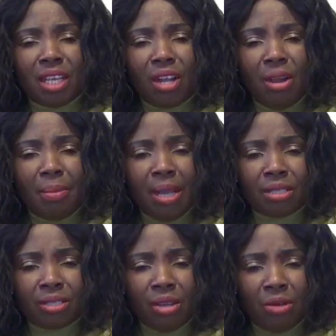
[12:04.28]
a
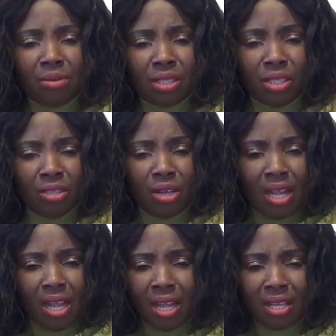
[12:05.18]
comment, so I will see you.
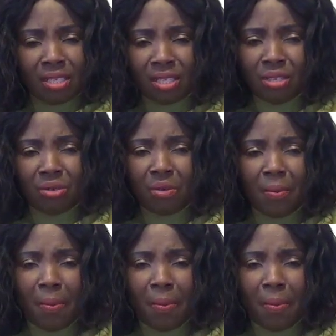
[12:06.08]
I can't see you.